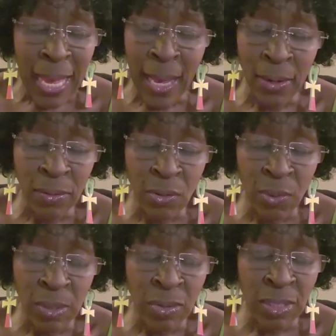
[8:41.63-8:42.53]
I don't know
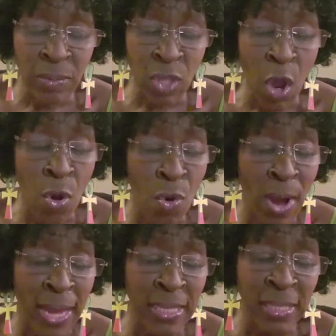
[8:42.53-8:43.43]
what else I was. Oh,
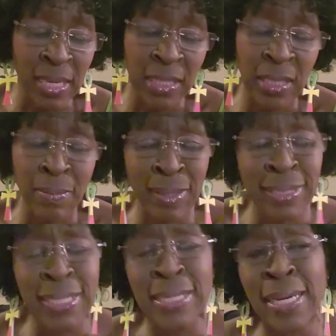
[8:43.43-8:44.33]
I didn't say anything about
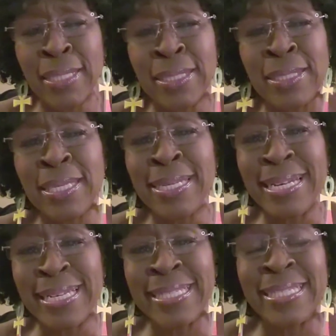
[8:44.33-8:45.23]
D-Nice. D
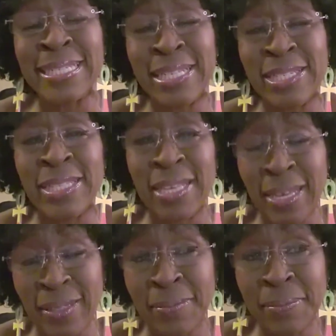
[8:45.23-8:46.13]
Nice did his
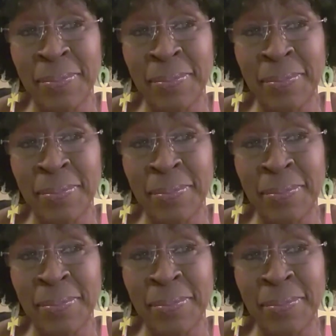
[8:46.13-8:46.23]
thing.